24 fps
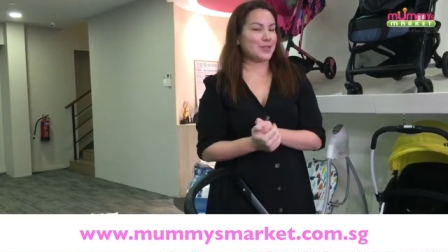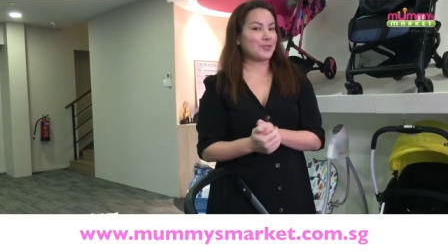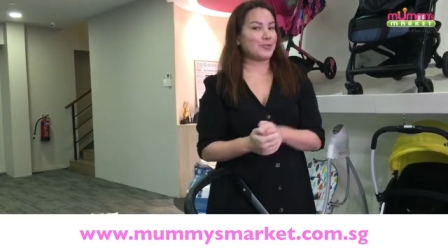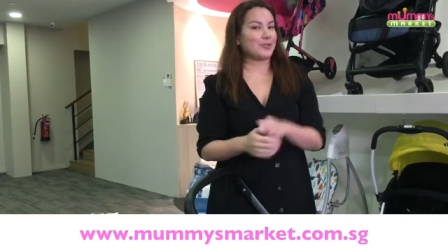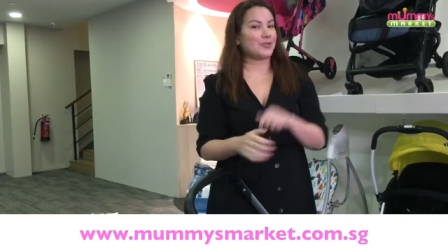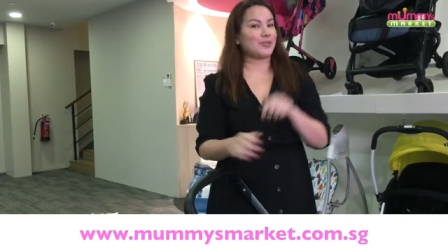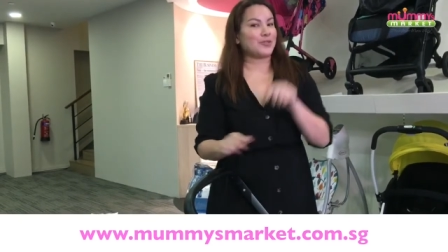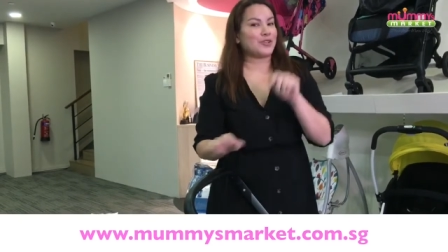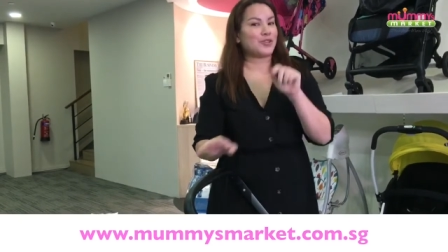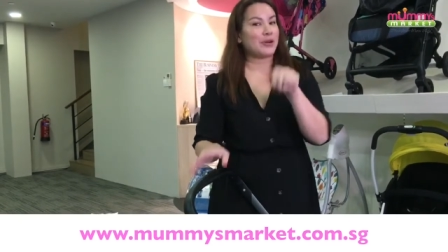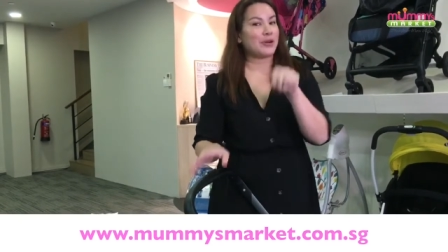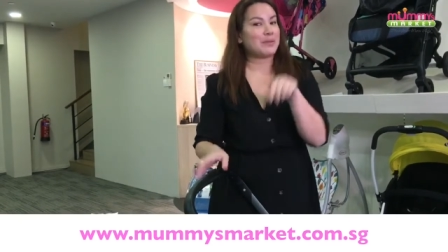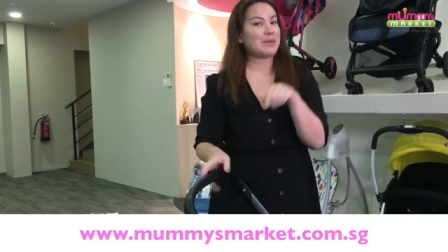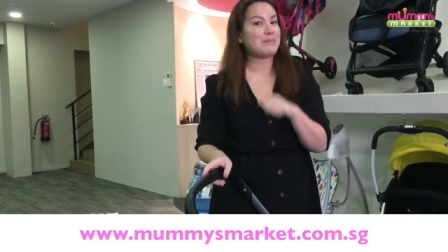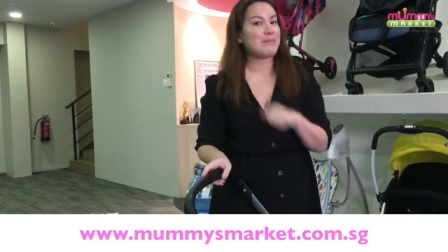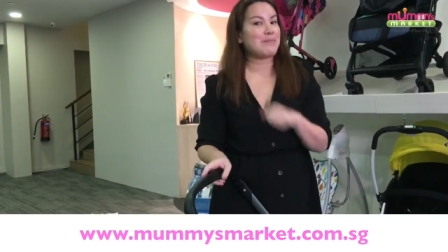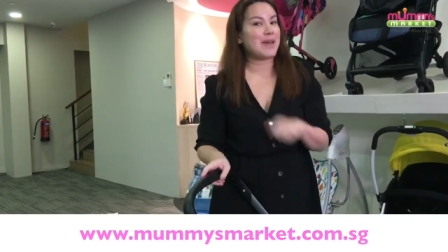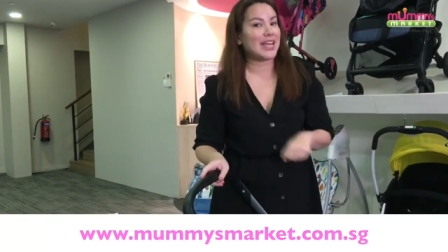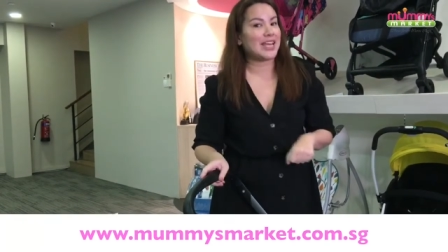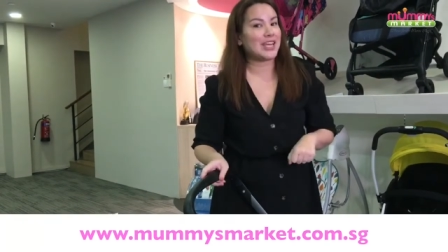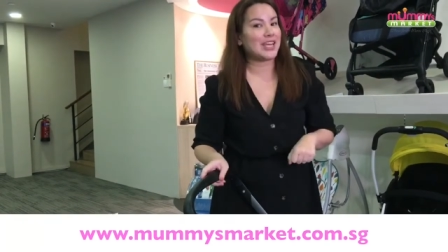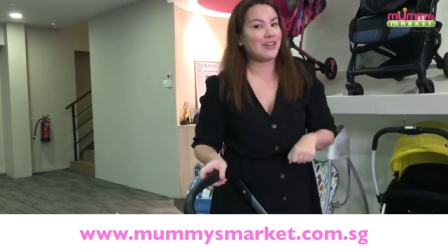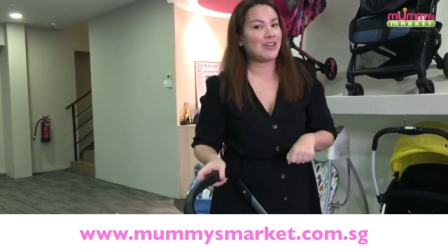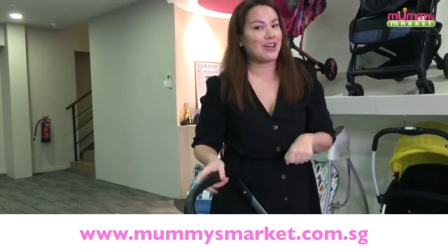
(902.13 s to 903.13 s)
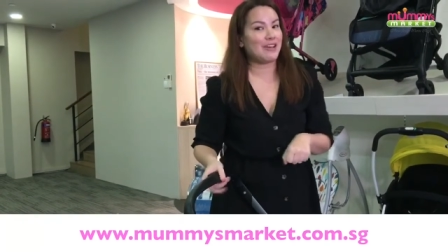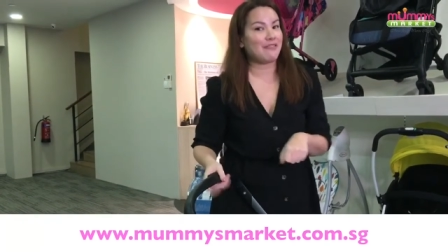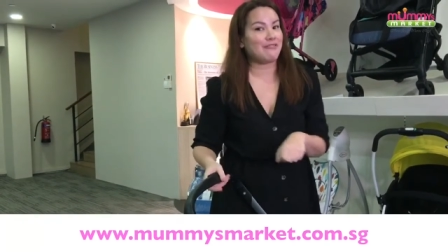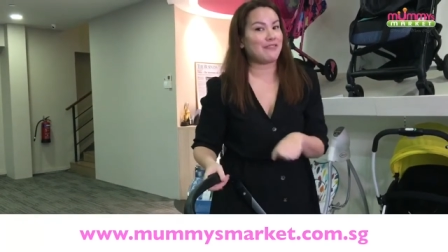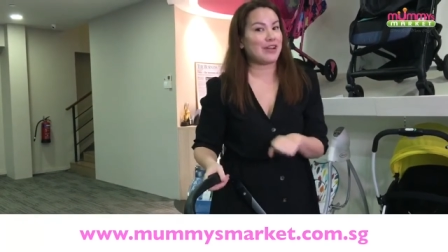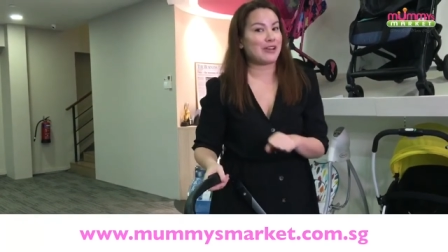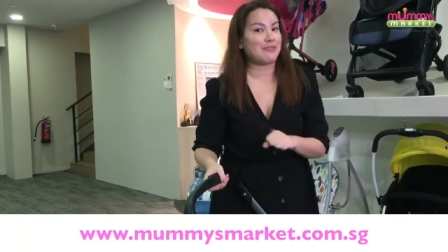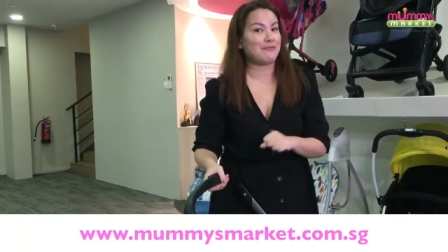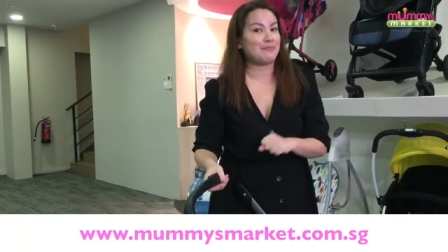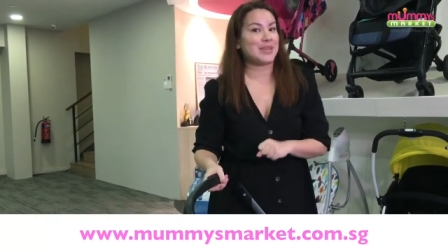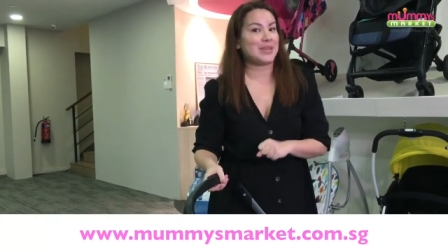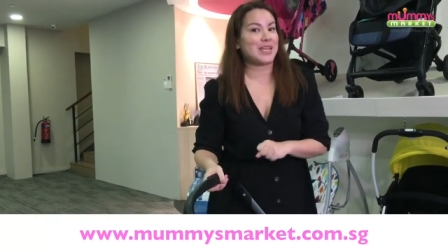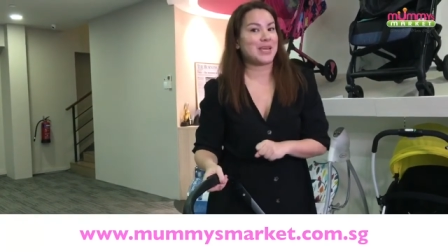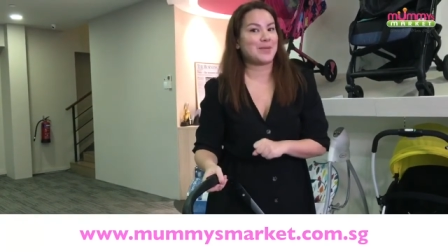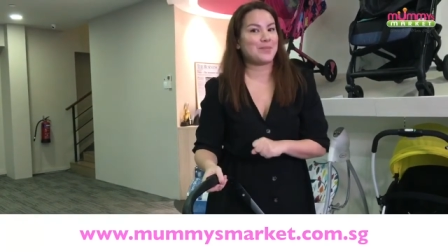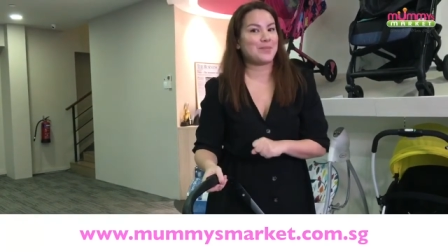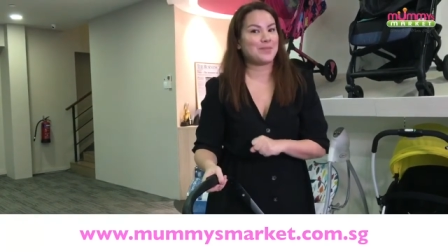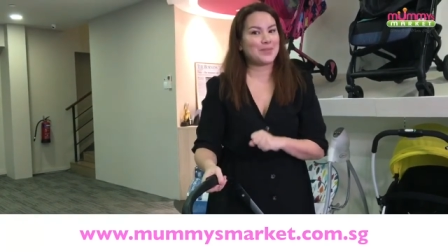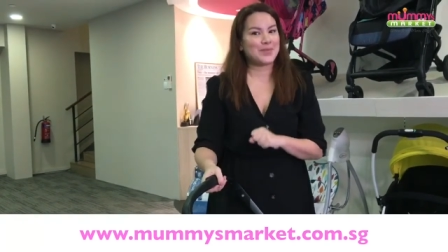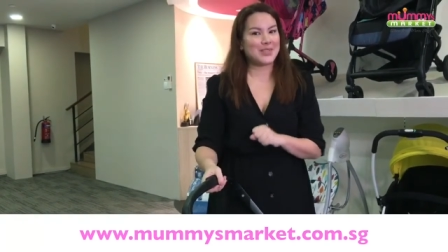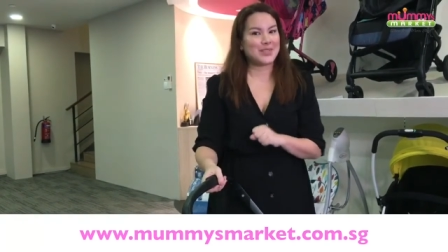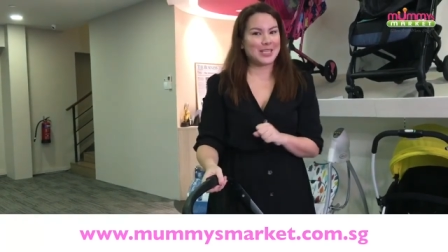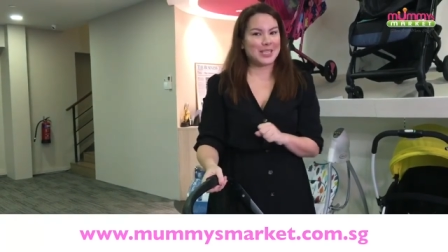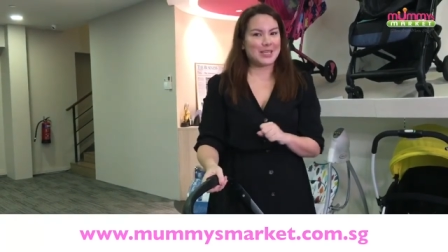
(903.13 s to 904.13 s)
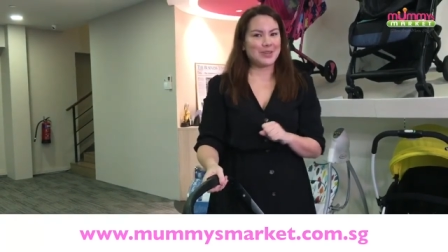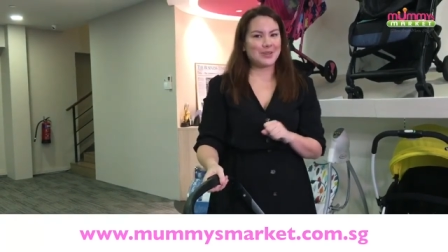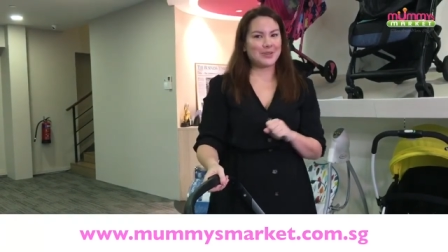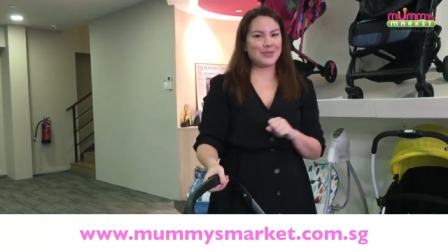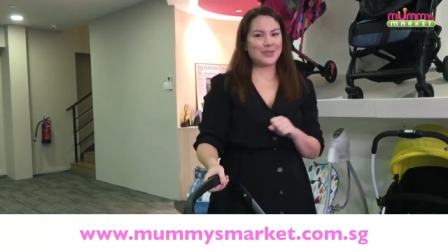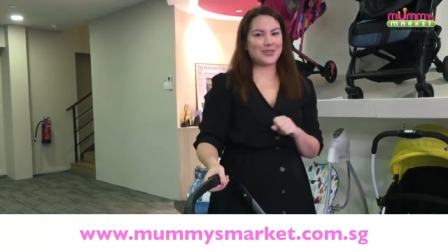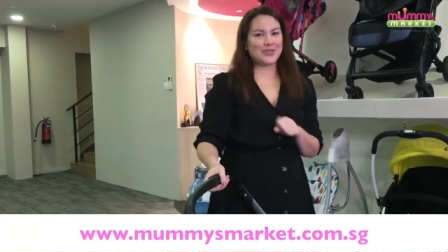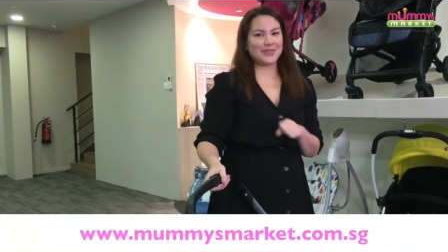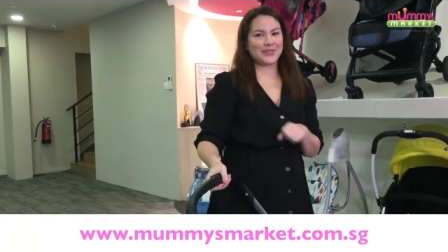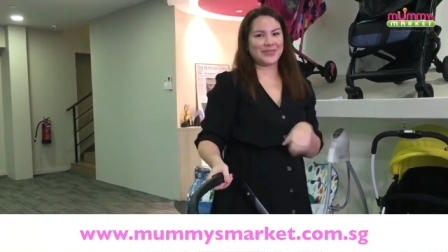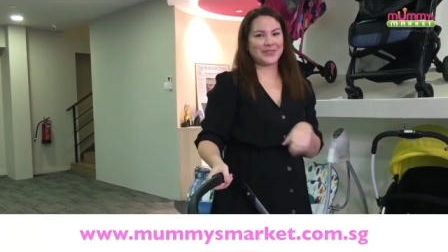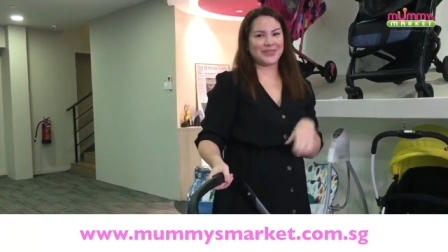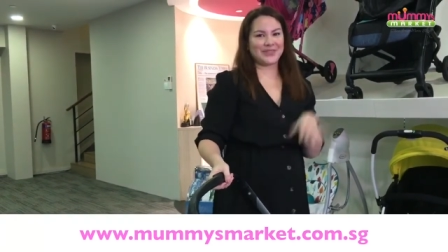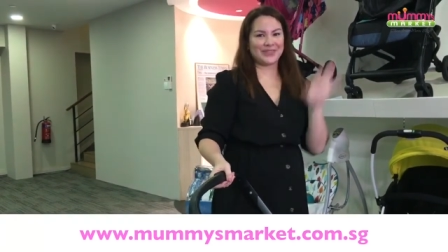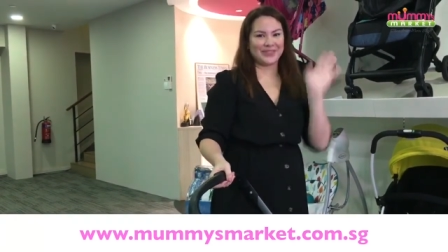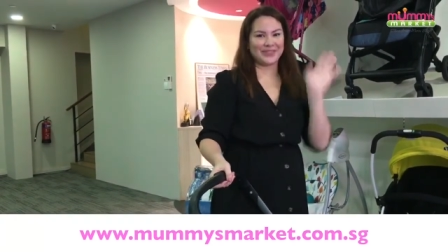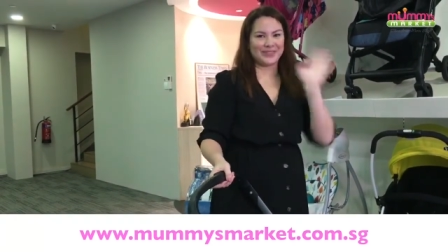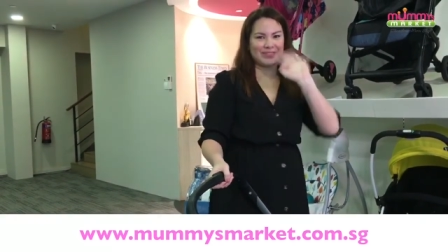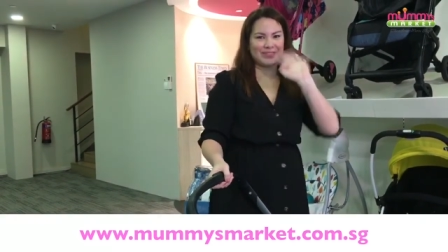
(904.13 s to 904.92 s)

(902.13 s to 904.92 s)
So join me back here at 5 p.m. See you!